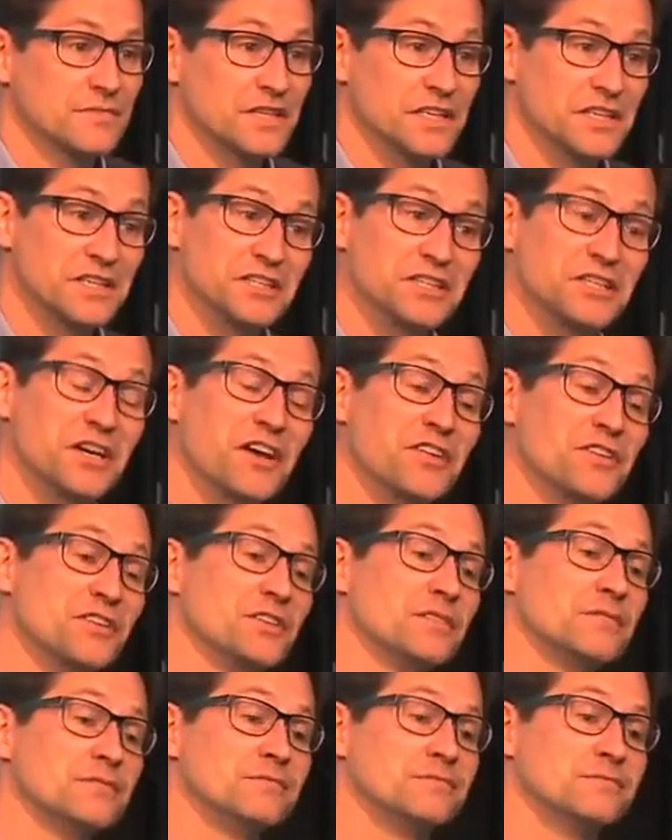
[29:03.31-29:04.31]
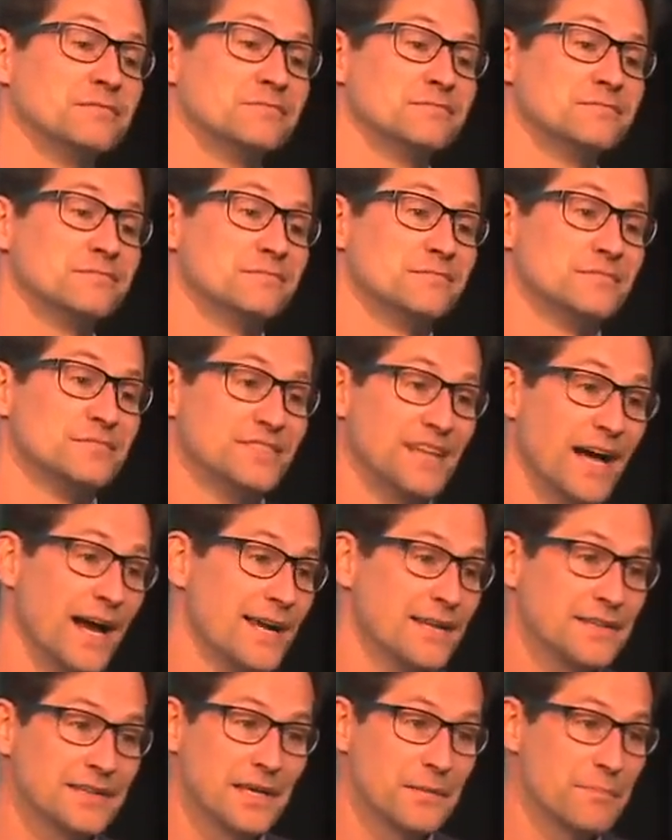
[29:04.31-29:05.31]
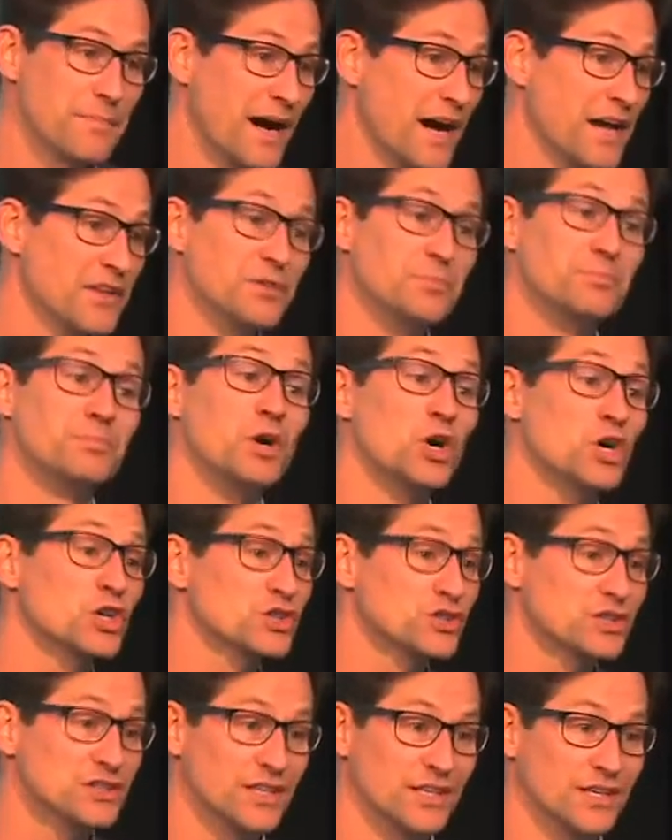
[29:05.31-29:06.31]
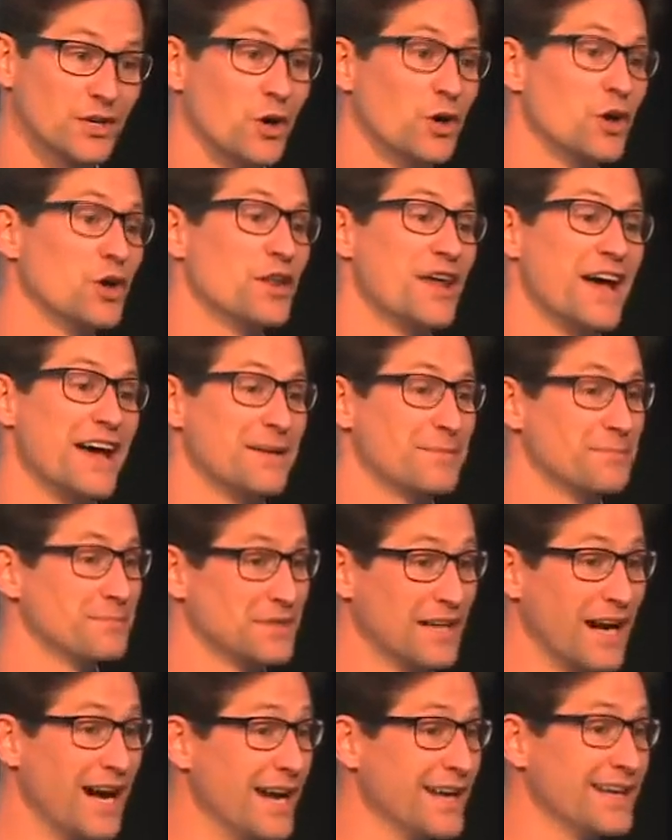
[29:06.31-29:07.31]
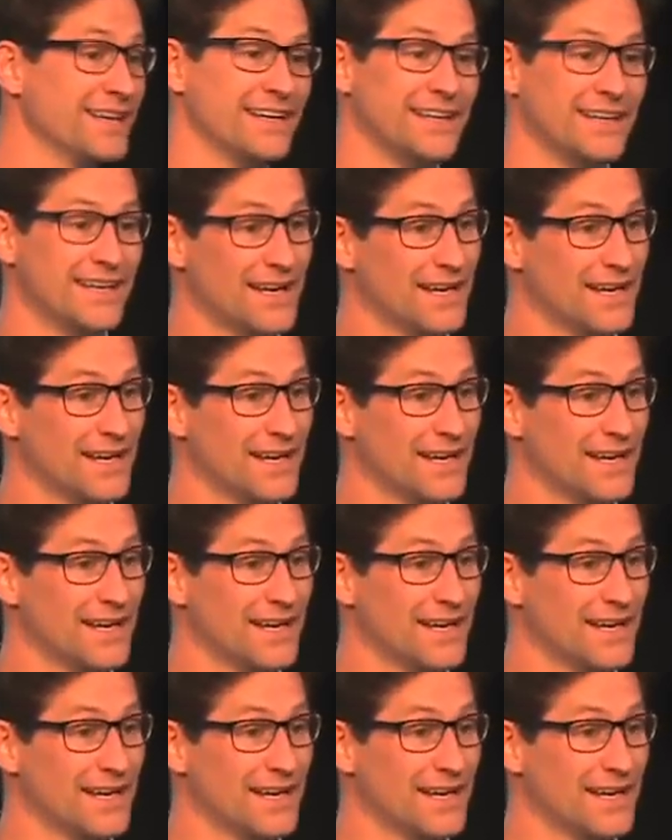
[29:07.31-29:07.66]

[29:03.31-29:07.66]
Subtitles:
In the other site, they buy the books and all that behind it,